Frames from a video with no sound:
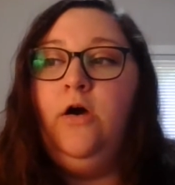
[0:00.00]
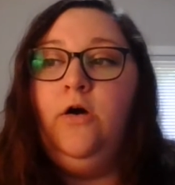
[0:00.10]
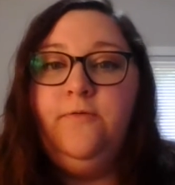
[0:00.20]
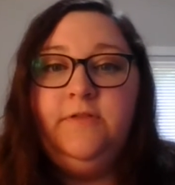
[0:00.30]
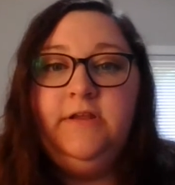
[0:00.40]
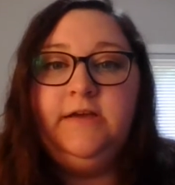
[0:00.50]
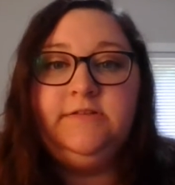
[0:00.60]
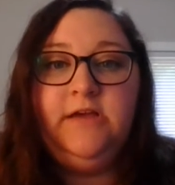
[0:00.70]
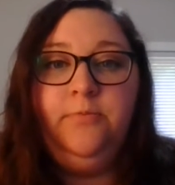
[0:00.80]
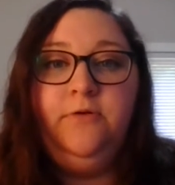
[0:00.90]
over the
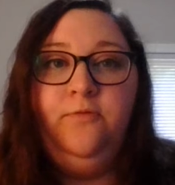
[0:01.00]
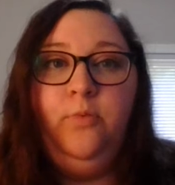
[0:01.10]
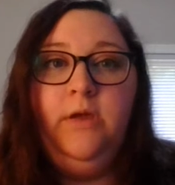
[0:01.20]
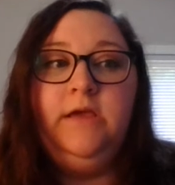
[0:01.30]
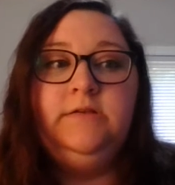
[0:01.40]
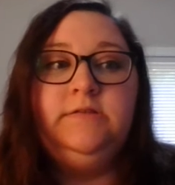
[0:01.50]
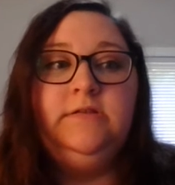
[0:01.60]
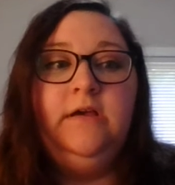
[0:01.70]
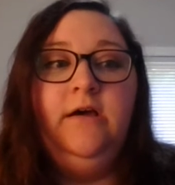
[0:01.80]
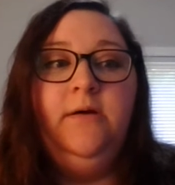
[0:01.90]
next couple of weeks,